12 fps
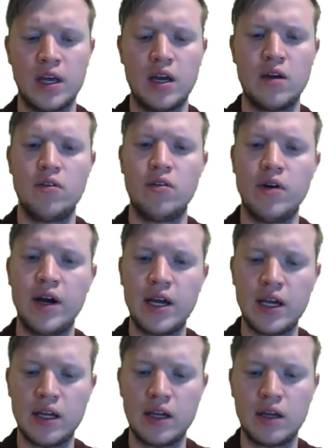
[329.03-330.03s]

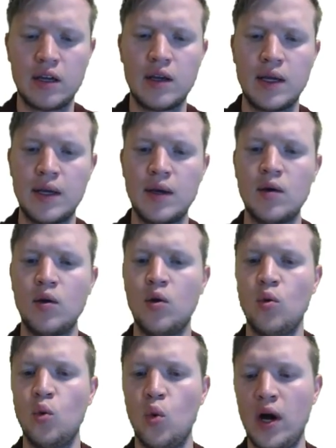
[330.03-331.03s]
array
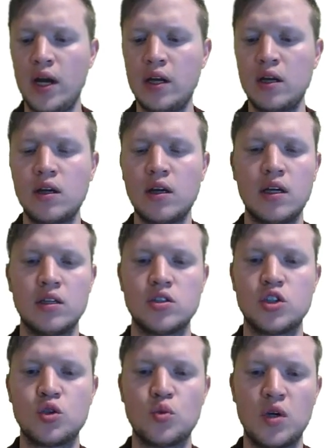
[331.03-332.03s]
1 in
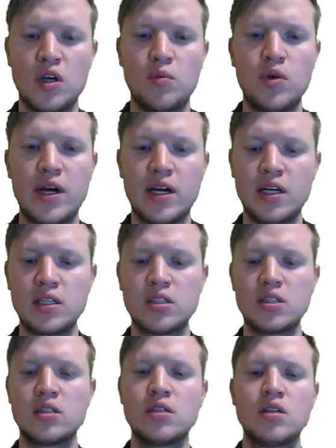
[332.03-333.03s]
square
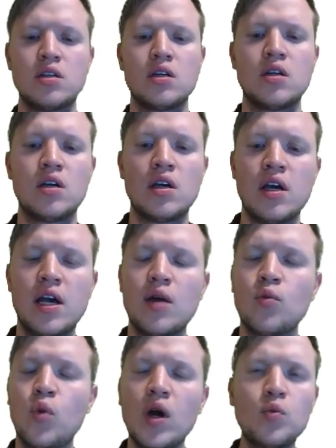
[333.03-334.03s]
brackets,
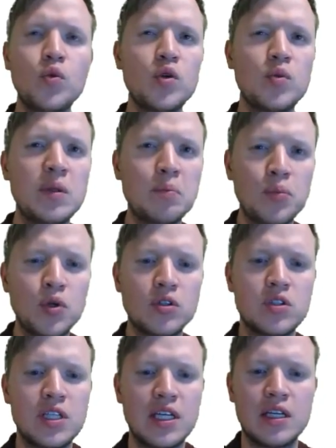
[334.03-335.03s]
and what would we
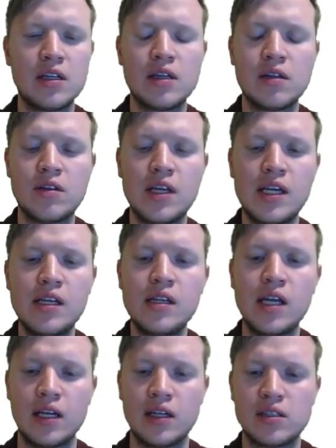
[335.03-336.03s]
put in the
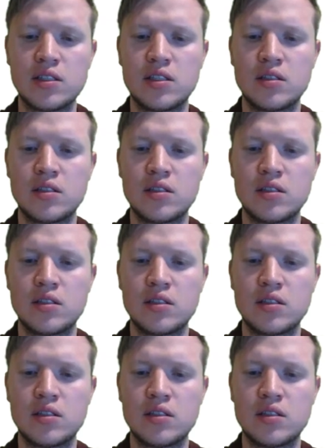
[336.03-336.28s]
index?